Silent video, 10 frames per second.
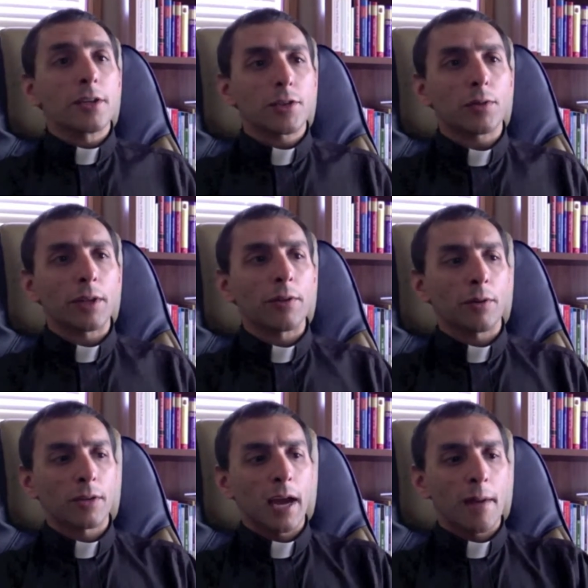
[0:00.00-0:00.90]
Certainly
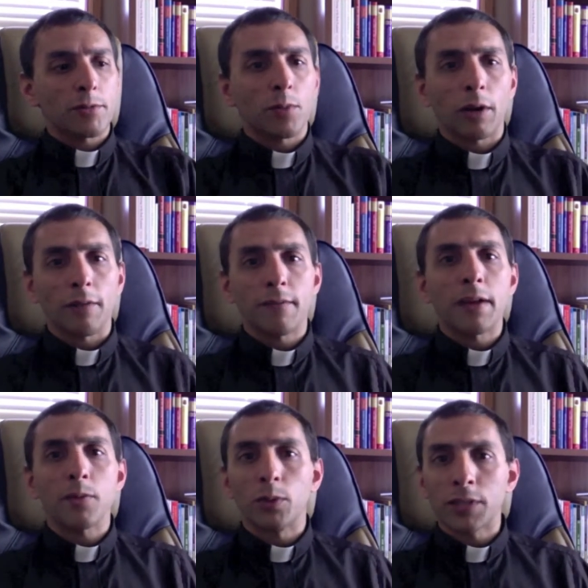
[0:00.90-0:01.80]
there are times when our
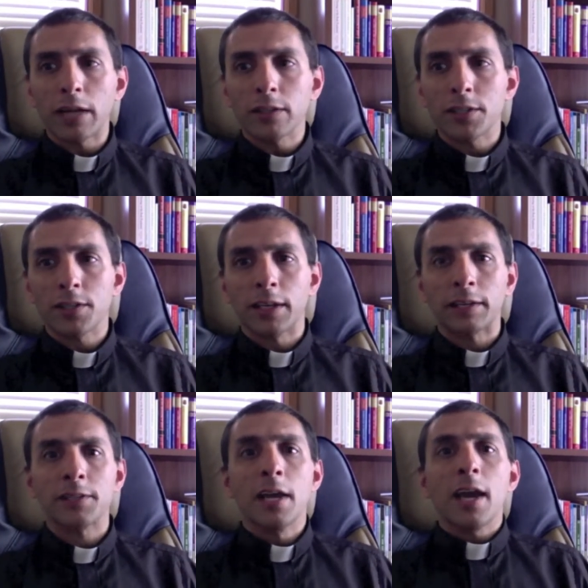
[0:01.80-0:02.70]
faith will tell us
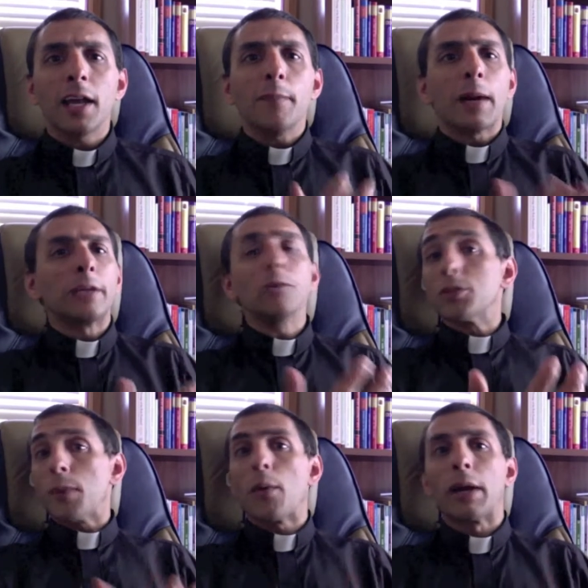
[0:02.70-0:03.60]
things, and it might
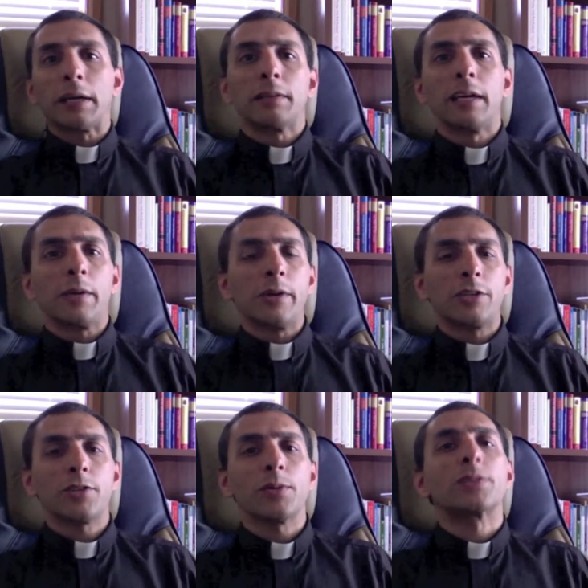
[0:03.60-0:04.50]
use poetic
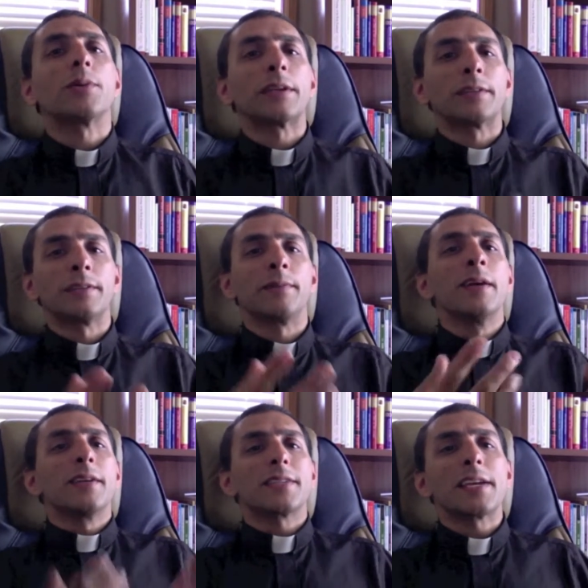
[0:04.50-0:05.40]
language, so it's going to
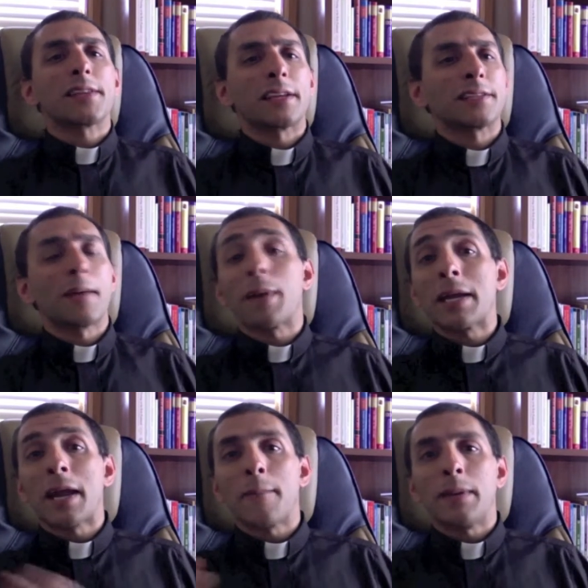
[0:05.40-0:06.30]
say things that
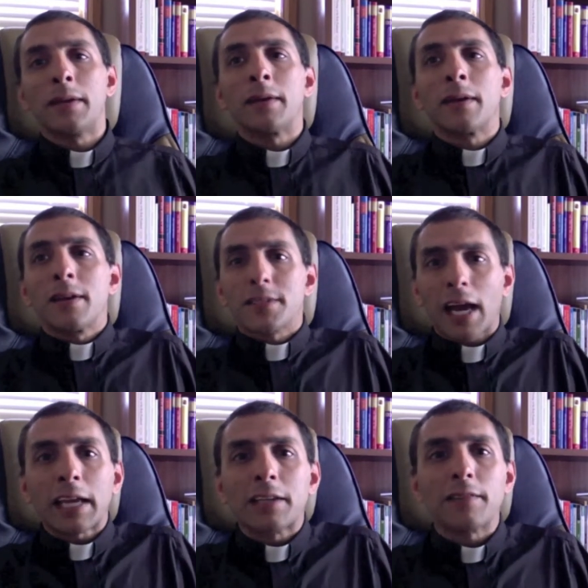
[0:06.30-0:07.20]
might not be
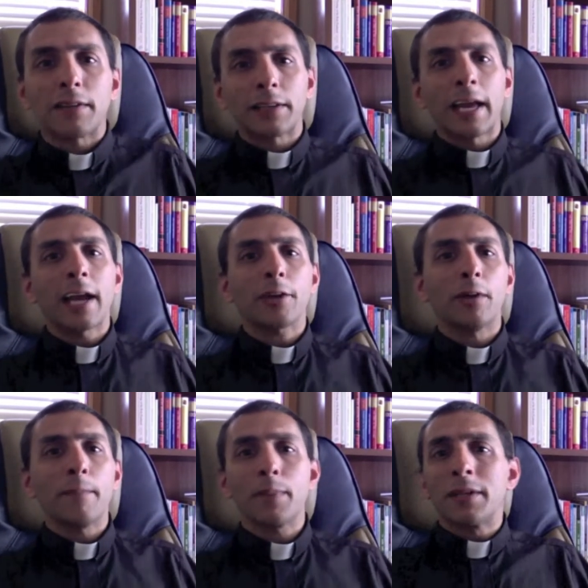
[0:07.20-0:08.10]
scientifically
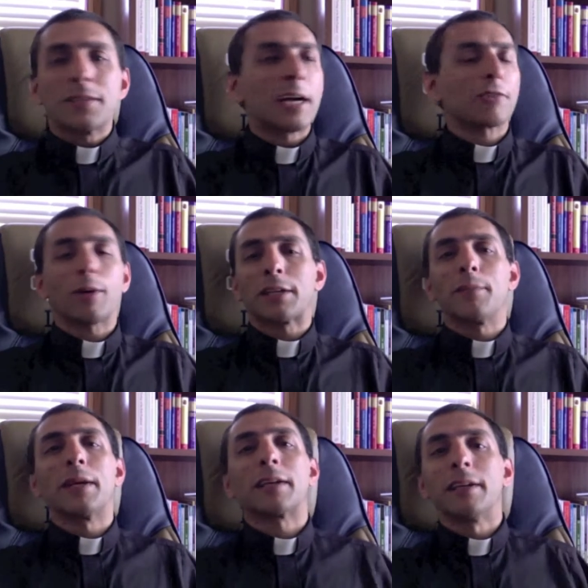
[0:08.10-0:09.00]
accurate, but it's not trying to
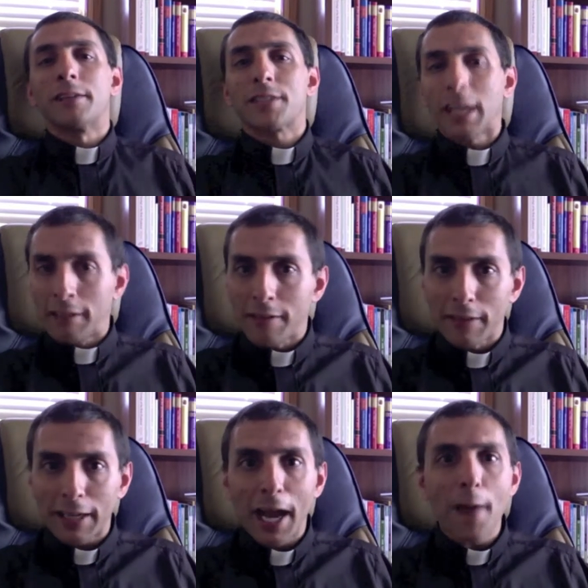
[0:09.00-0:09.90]
make a
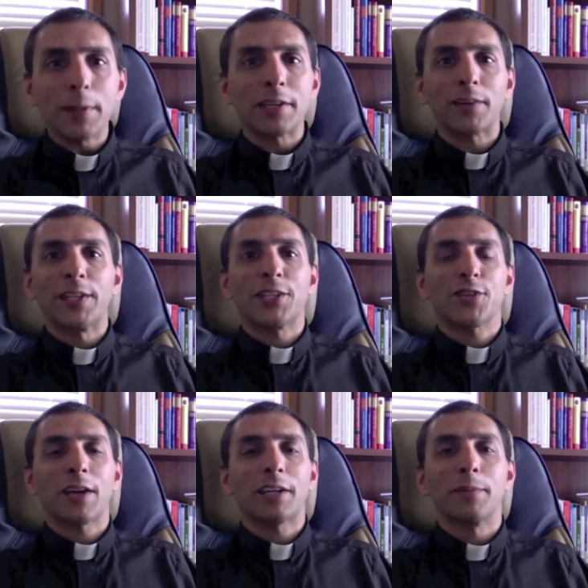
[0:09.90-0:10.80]
scientific commentary. It's
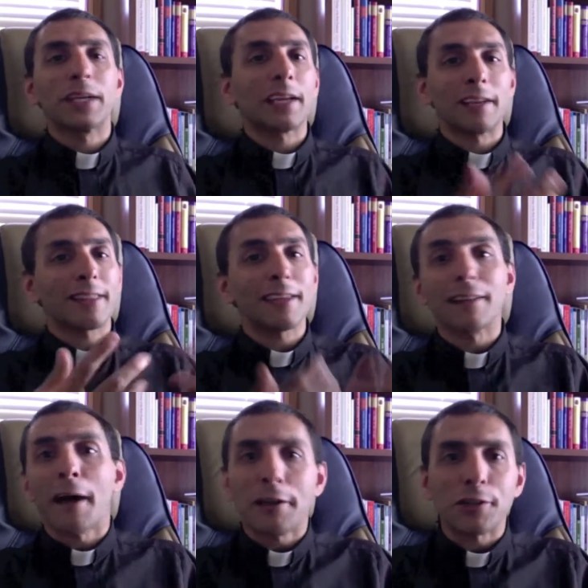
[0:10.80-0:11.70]
trying to make a
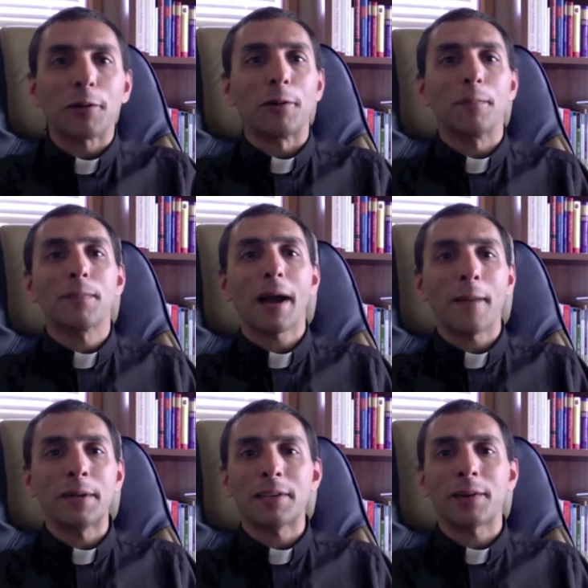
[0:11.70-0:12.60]
theological
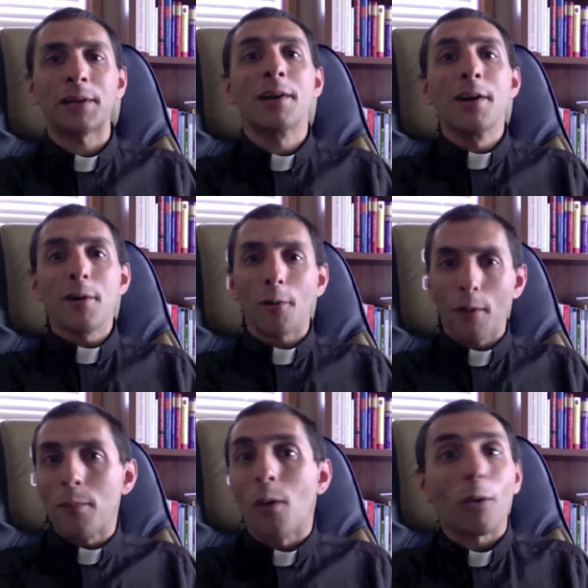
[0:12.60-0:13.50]
commentary or
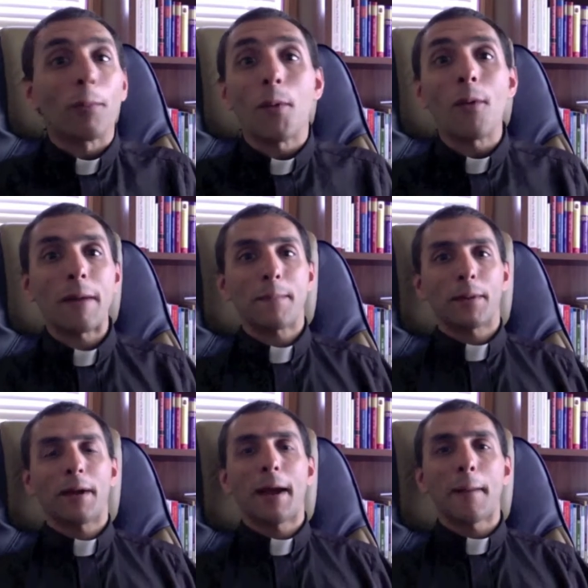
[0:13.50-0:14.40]
a moral point,
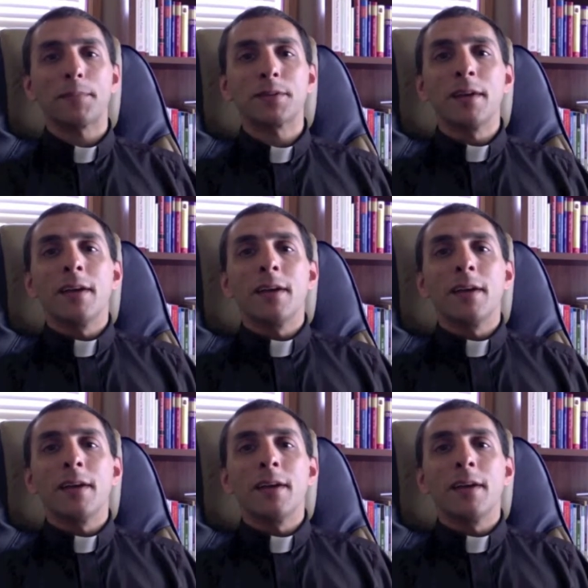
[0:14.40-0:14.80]
perhaps.